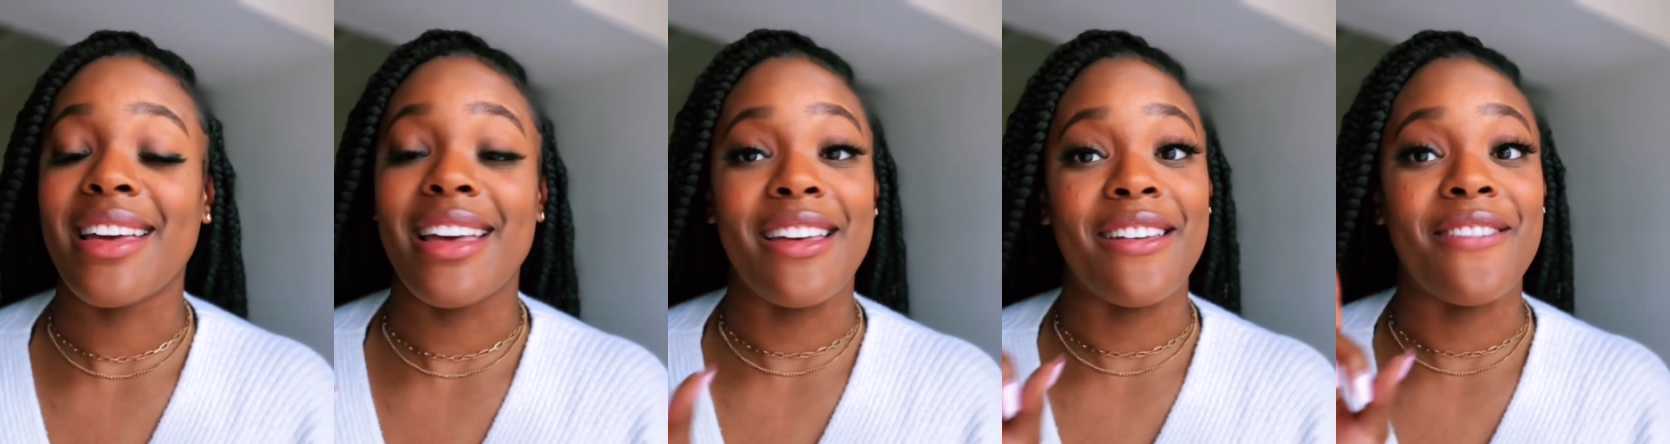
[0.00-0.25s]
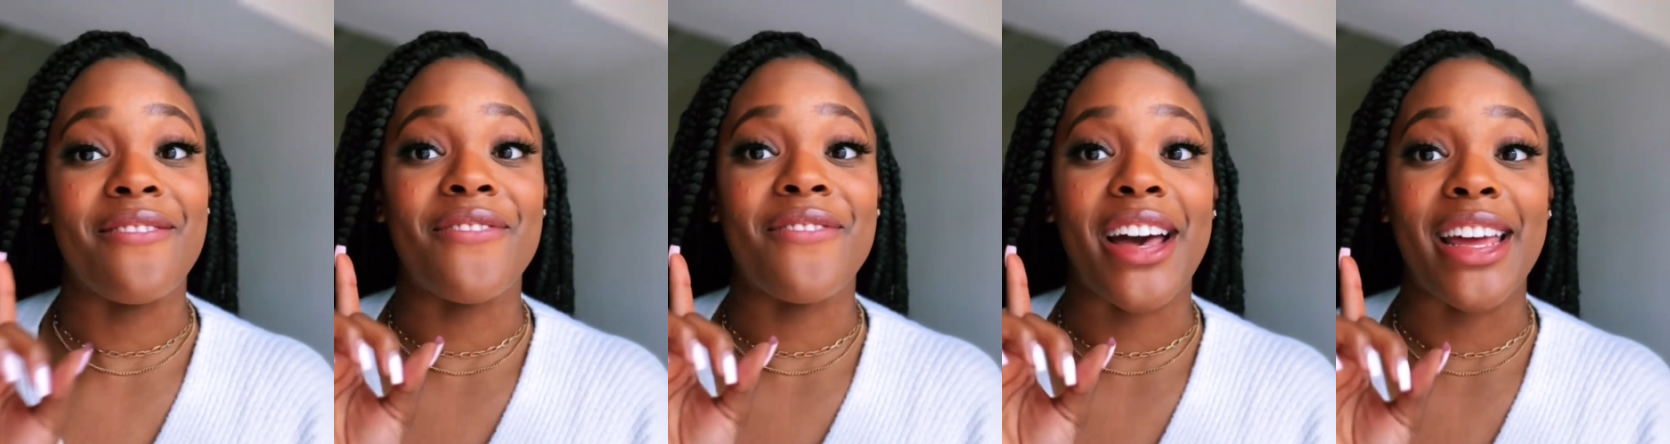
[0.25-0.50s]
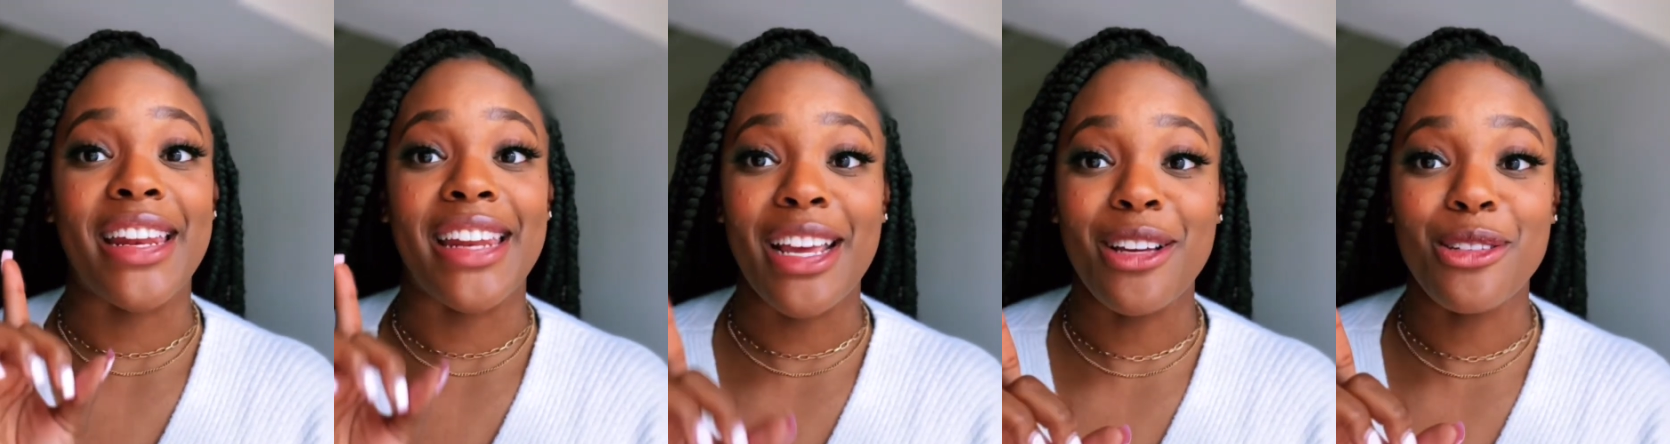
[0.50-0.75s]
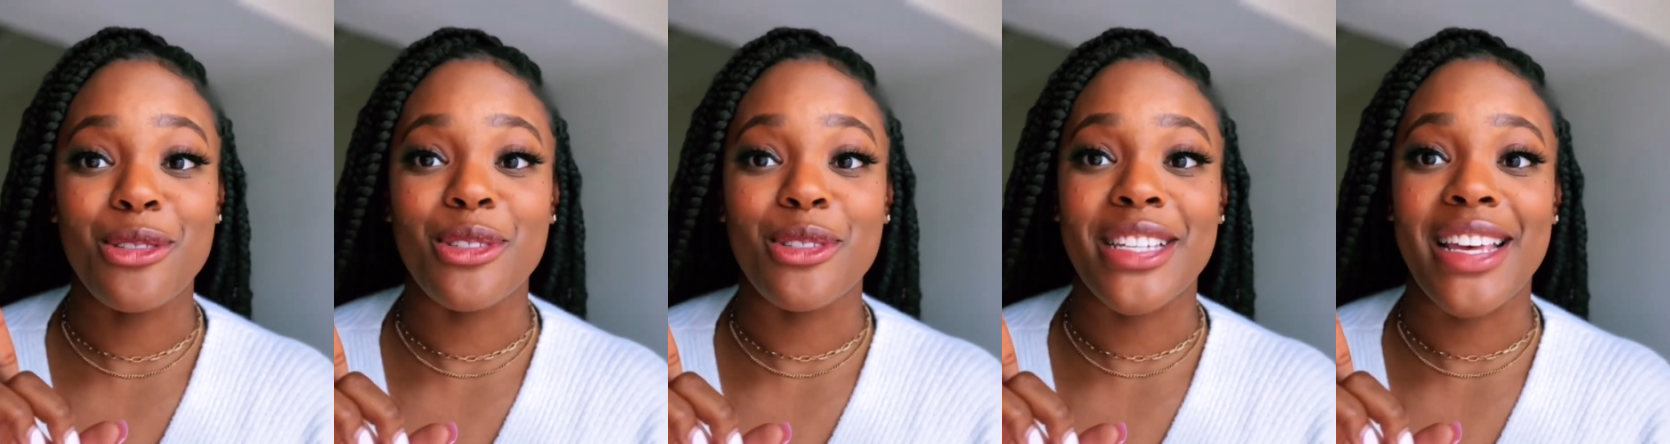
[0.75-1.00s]
and
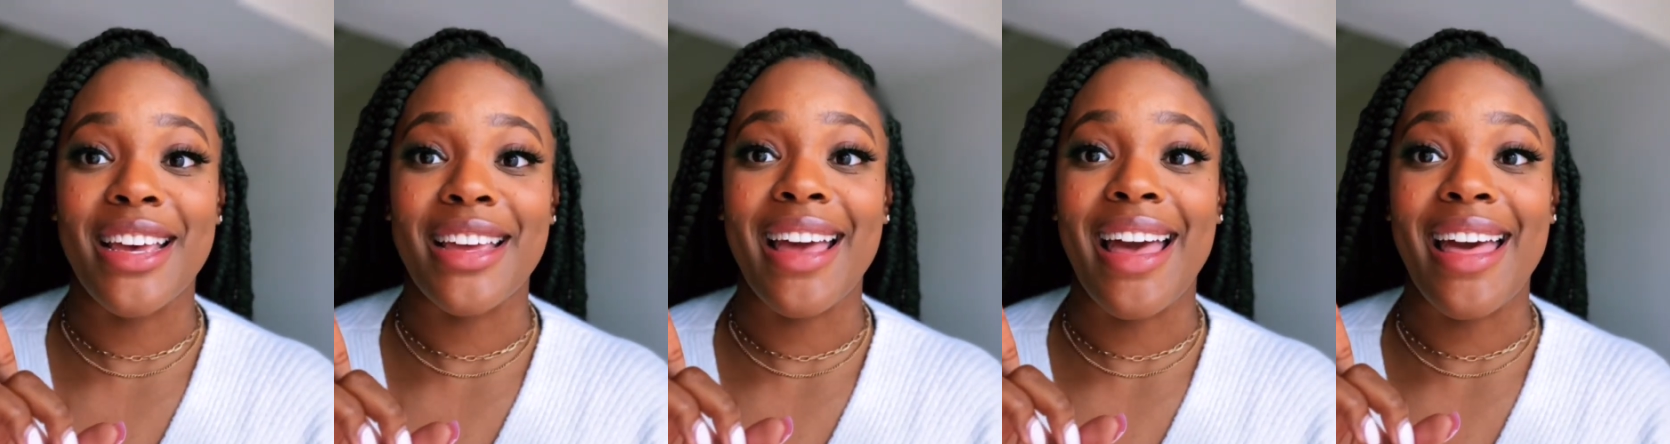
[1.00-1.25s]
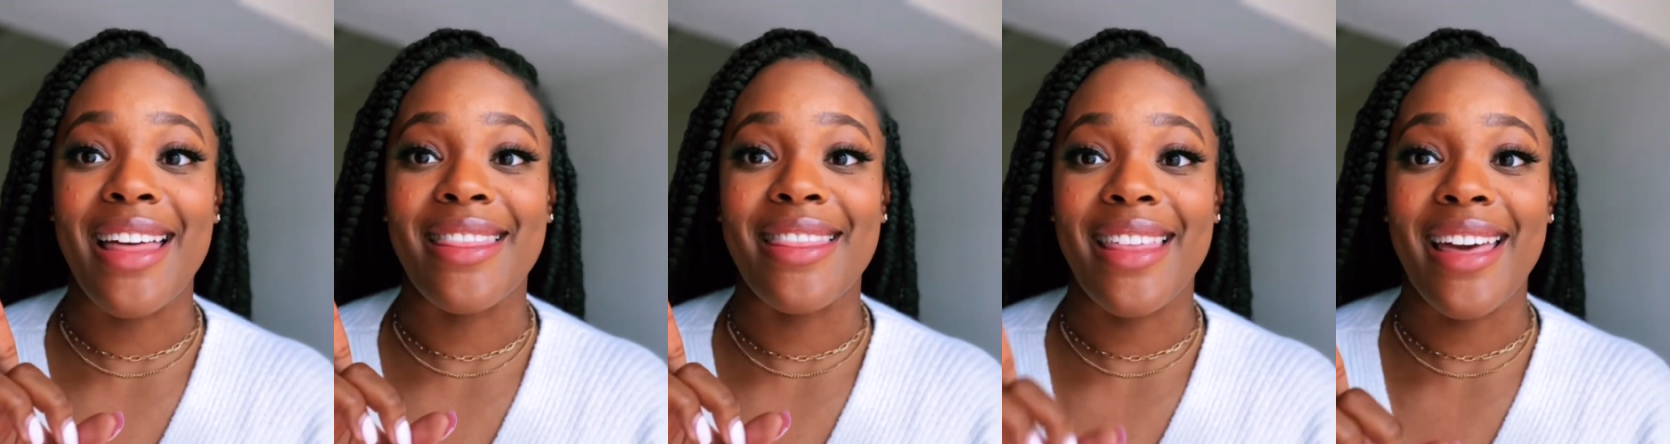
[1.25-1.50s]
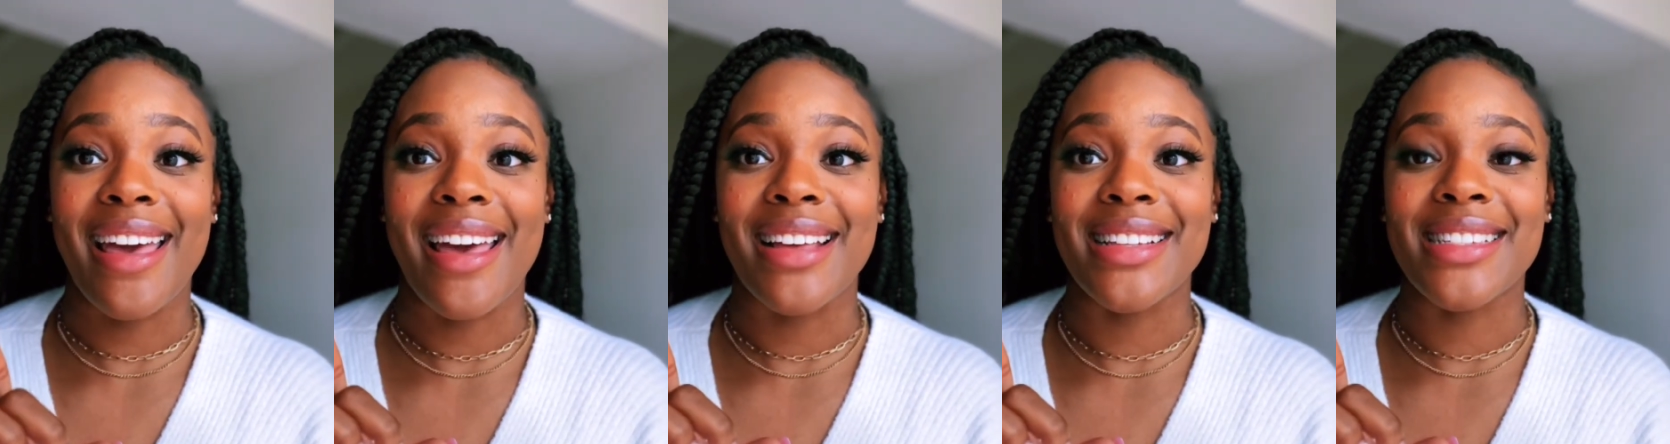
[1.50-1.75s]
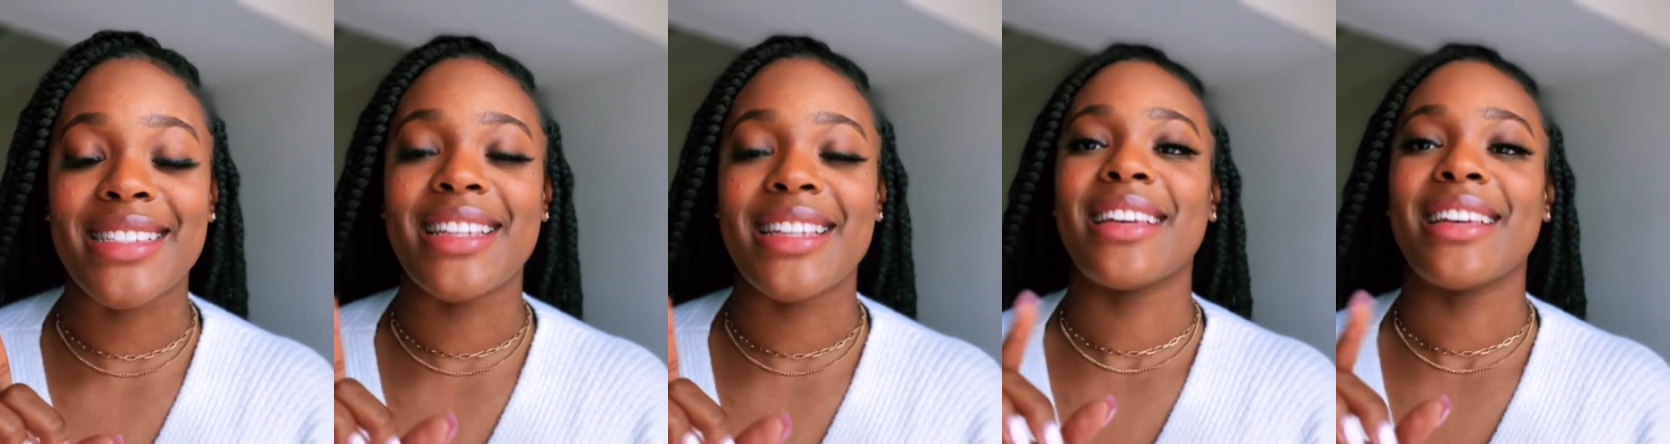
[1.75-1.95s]
financial tech at that.